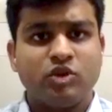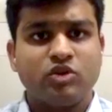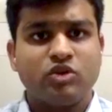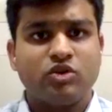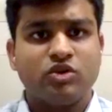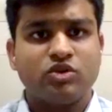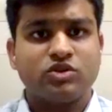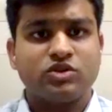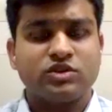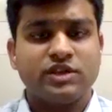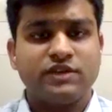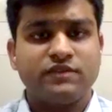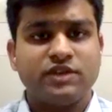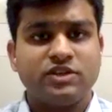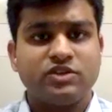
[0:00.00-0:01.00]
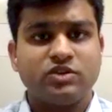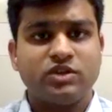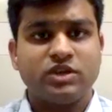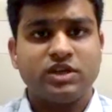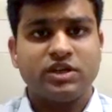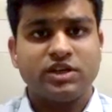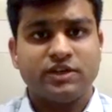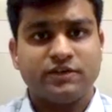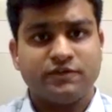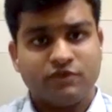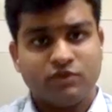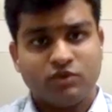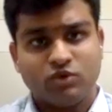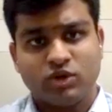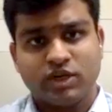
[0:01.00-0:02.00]
because eventually, if
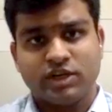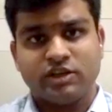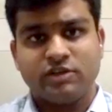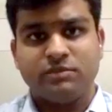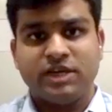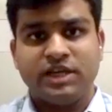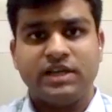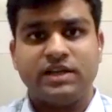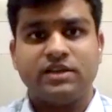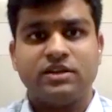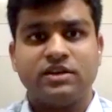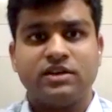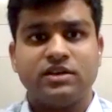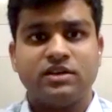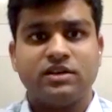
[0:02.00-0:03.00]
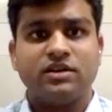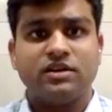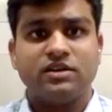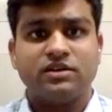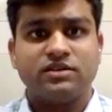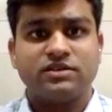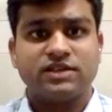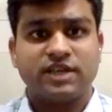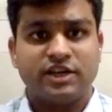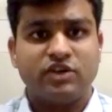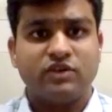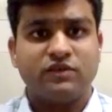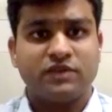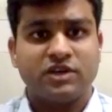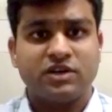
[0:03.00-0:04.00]
you look at the mental uh,
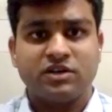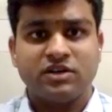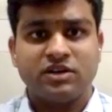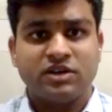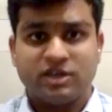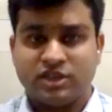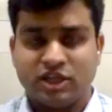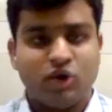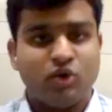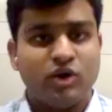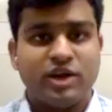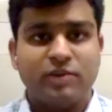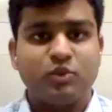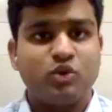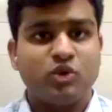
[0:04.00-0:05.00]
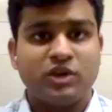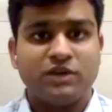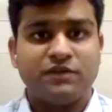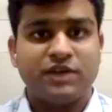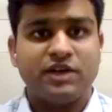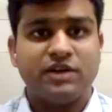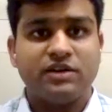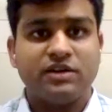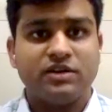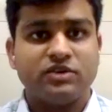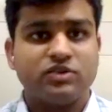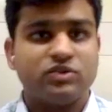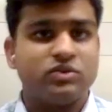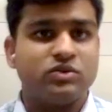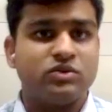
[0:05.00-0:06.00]
side of it, now I am qualified,
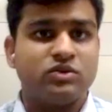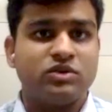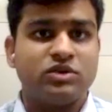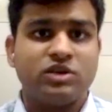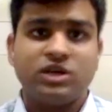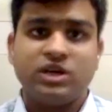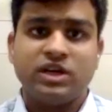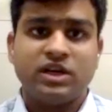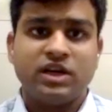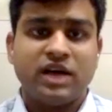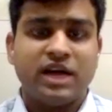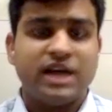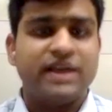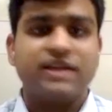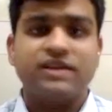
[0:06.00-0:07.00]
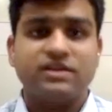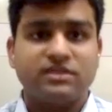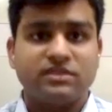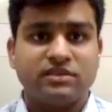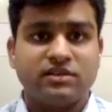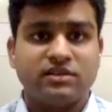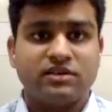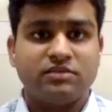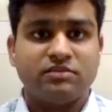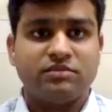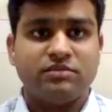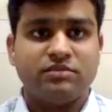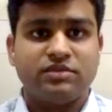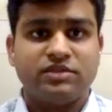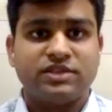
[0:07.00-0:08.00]
so I can uh,
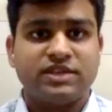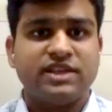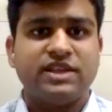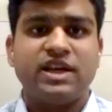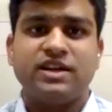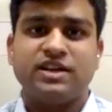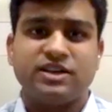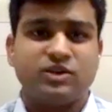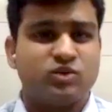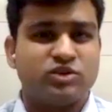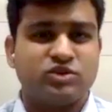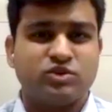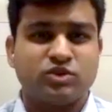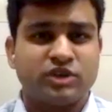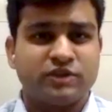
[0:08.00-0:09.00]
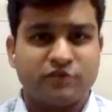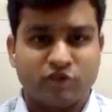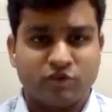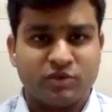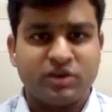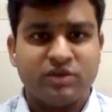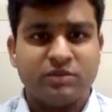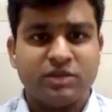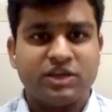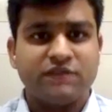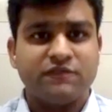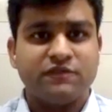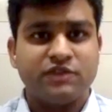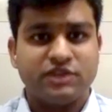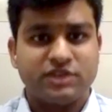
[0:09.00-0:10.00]
say that it was okay for me. But
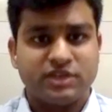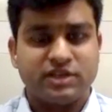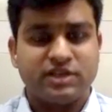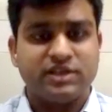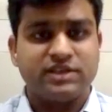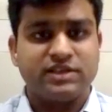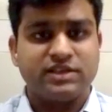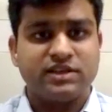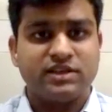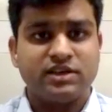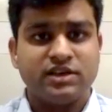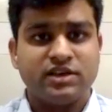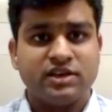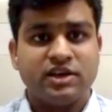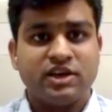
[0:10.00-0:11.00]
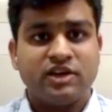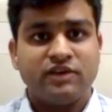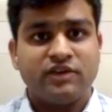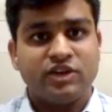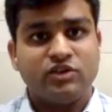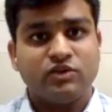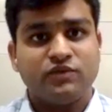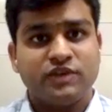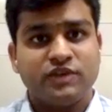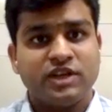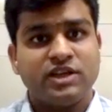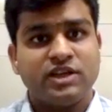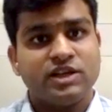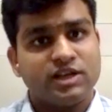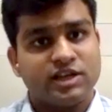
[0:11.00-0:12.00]
if we generally see, when you
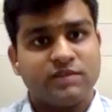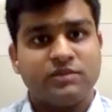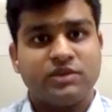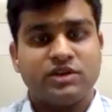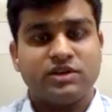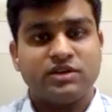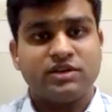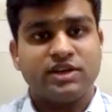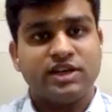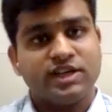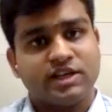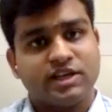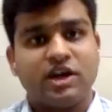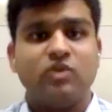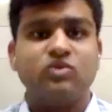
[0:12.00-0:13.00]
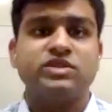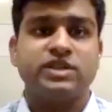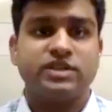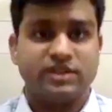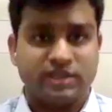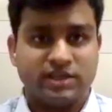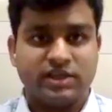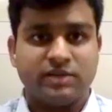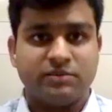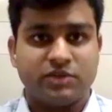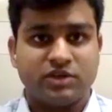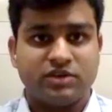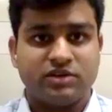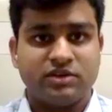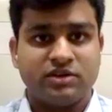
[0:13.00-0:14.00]
fail an attempt, it counts as an
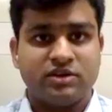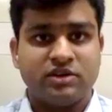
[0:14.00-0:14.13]
attempt.